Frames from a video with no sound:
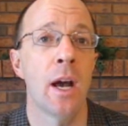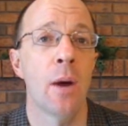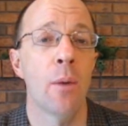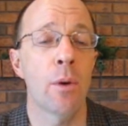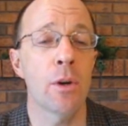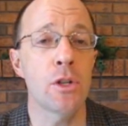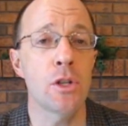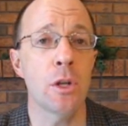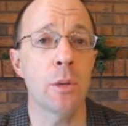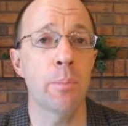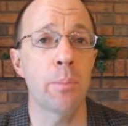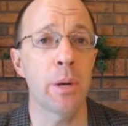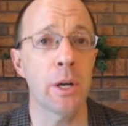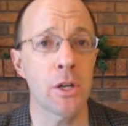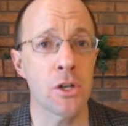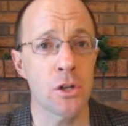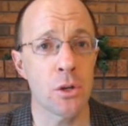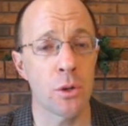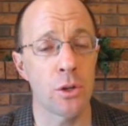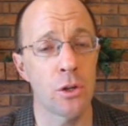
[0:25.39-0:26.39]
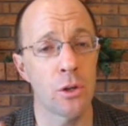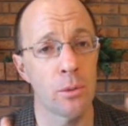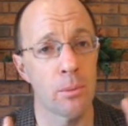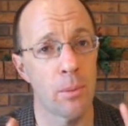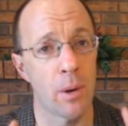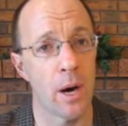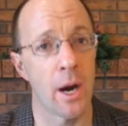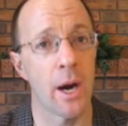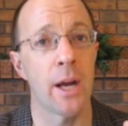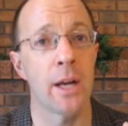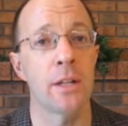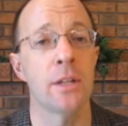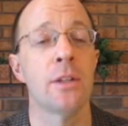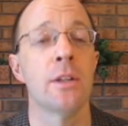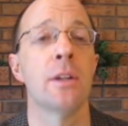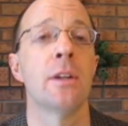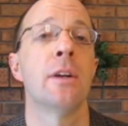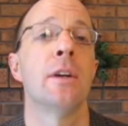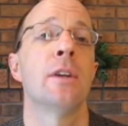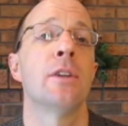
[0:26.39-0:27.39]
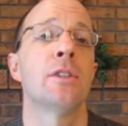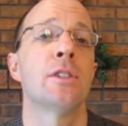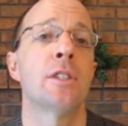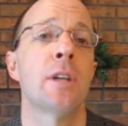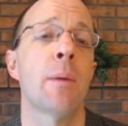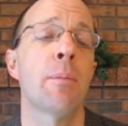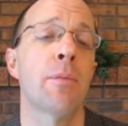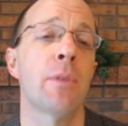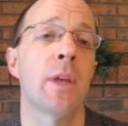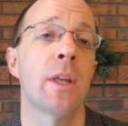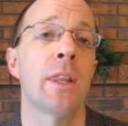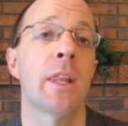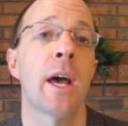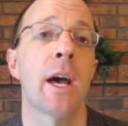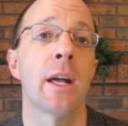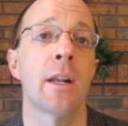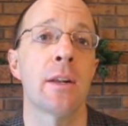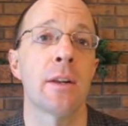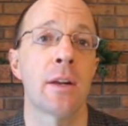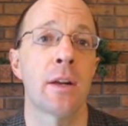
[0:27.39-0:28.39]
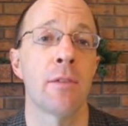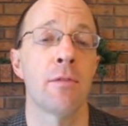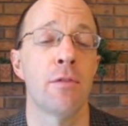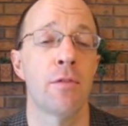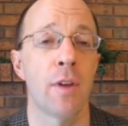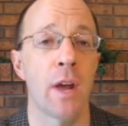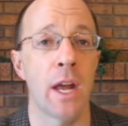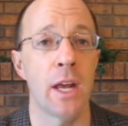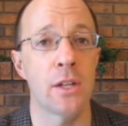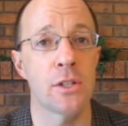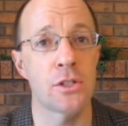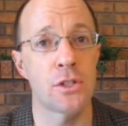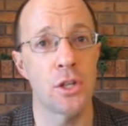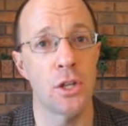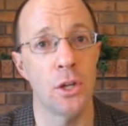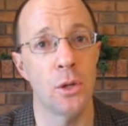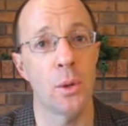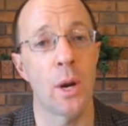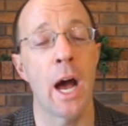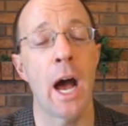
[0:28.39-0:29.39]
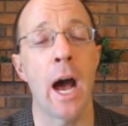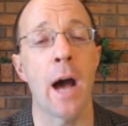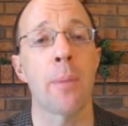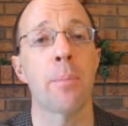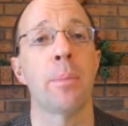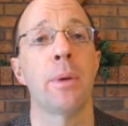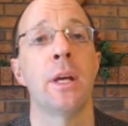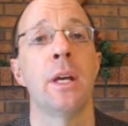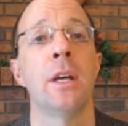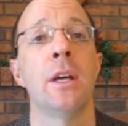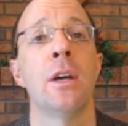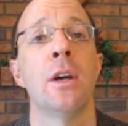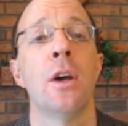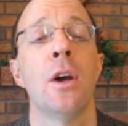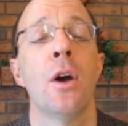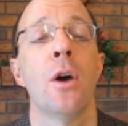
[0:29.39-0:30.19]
I want you to picture in your mind something that conveys to you happy